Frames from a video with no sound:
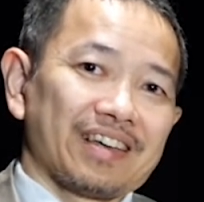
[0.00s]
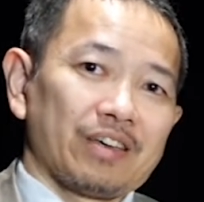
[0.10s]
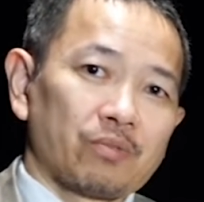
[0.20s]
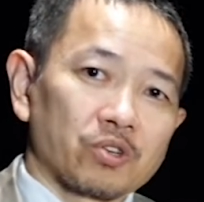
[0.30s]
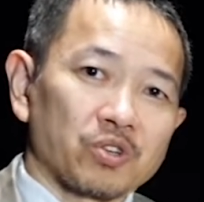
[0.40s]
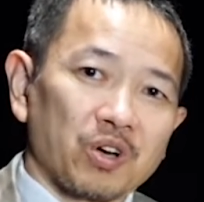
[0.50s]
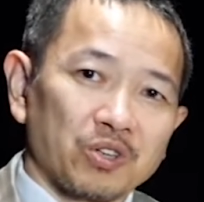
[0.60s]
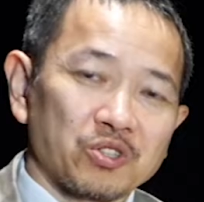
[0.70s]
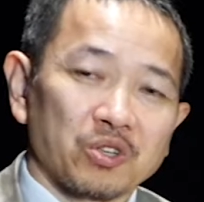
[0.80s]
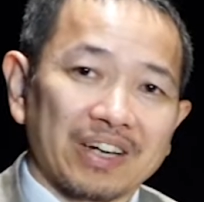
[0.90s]
he was
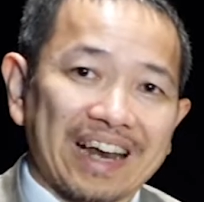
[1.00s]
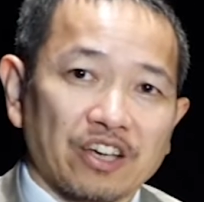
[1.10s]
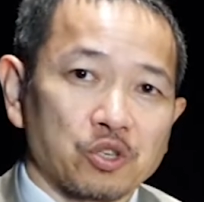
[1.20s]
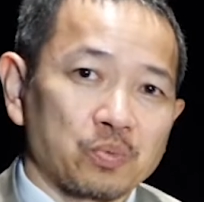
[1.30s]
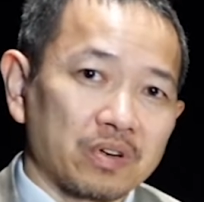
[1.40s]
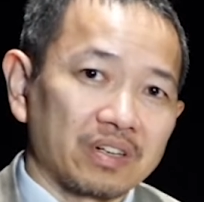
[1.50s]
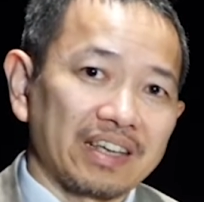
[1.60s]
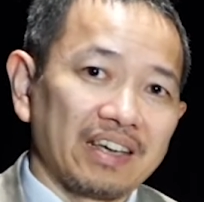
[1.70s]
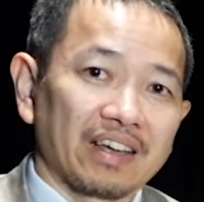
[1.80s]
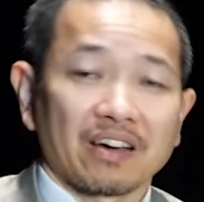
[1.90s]
also an expert
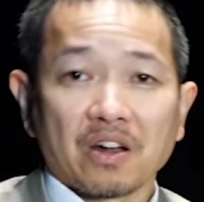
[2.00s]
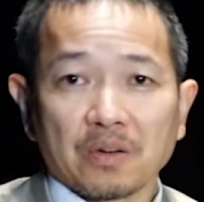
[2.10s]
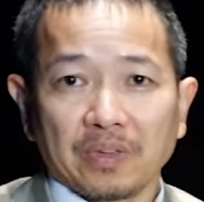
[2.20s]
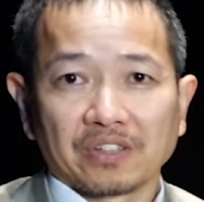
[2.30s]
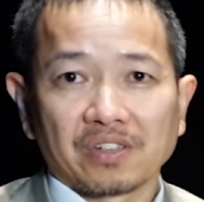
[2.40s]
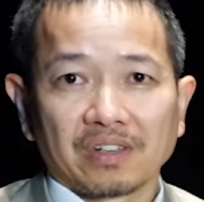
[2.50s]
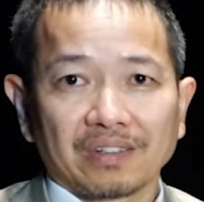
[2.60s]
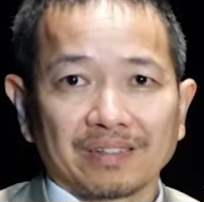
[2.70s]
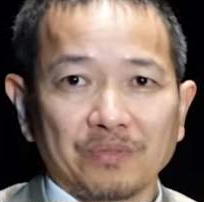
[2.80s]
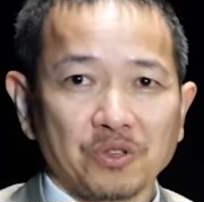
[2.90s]
in economics,
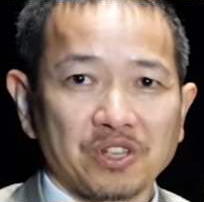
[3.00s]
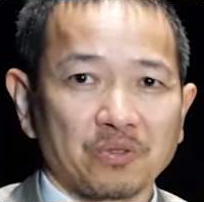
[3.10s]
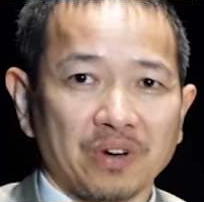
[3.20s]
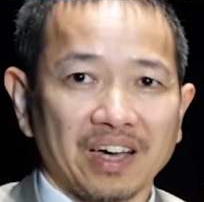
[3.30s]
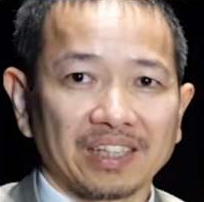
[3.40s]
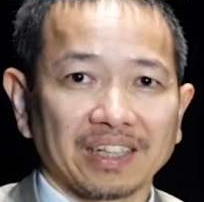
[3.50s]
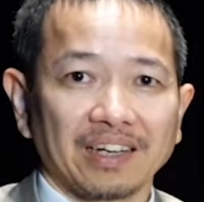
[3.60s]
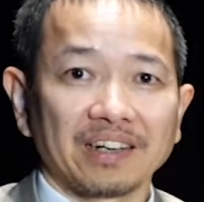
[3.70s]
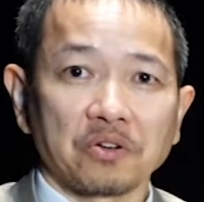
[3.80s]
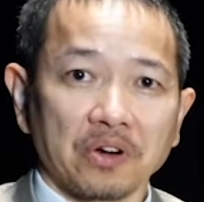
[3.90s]
music-wise
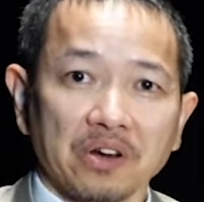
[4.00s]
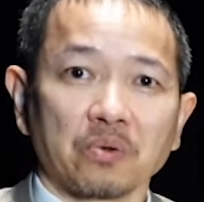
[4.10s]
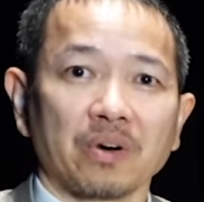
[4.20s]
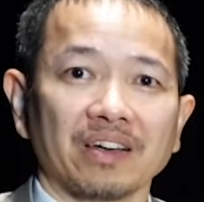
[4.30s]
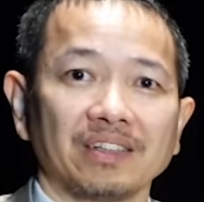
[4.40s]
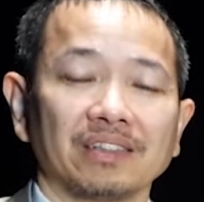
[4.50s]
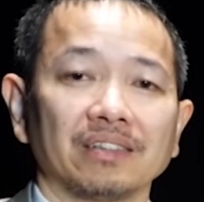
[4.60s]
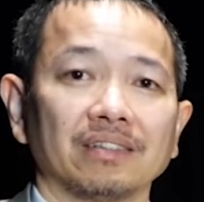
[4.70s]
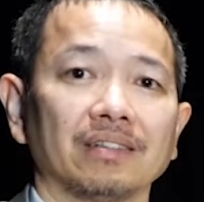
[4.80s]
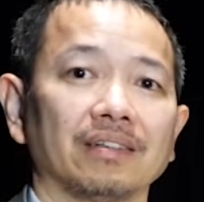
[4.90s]
and career-wise.
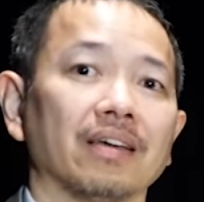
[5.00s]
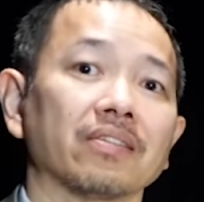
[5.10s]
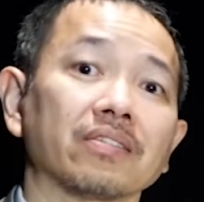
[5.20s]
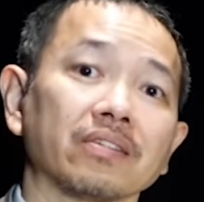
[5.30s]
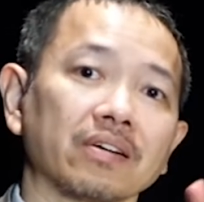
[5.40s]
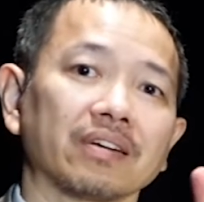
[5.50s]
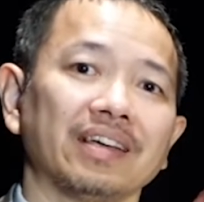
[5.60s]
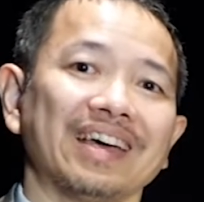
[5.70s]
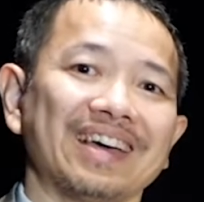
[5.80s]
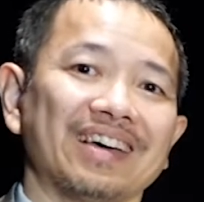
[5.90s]
And third,
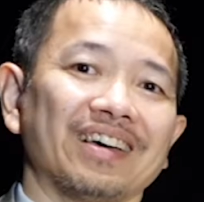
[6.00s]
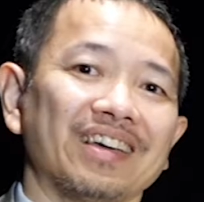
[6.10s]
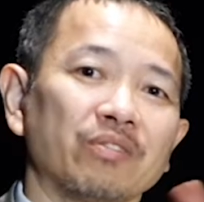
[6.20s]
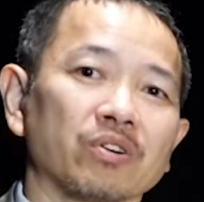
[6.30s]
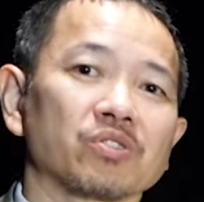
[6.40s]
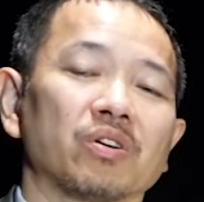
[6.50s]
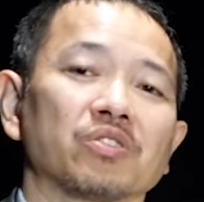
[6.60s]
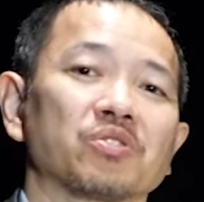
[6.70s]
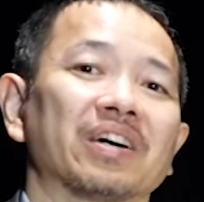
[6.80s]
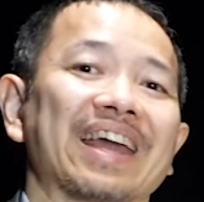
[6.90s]
he was
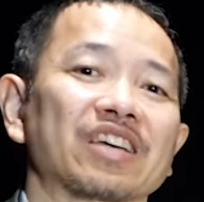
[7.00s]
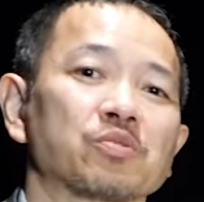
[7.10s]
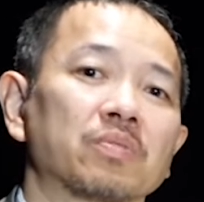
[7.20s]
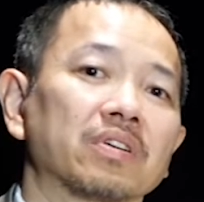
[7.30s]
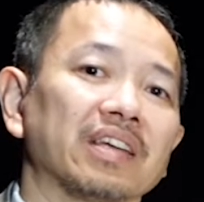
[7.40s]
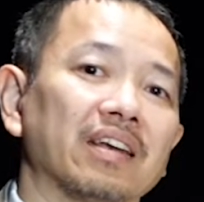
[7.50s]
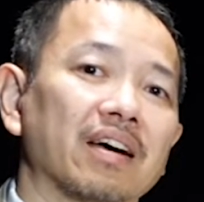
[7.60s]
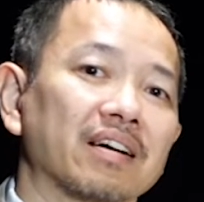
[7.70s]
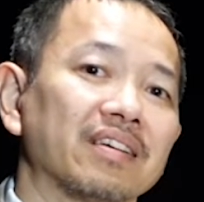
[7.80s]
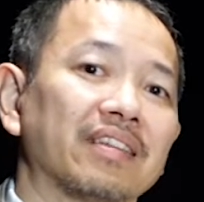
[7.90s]
also an expert in
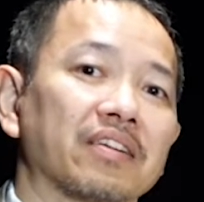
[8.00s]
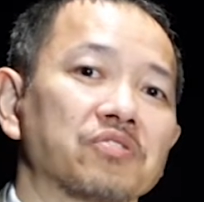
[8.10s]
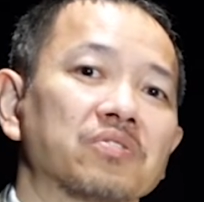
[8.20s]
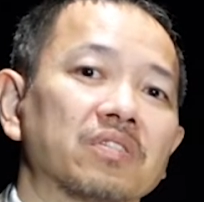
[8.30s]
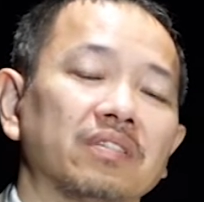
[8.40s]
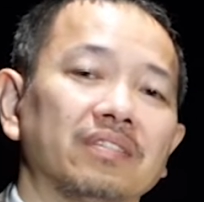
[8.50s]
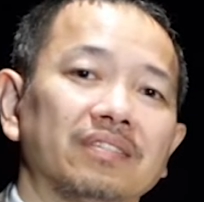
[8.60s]
architecture.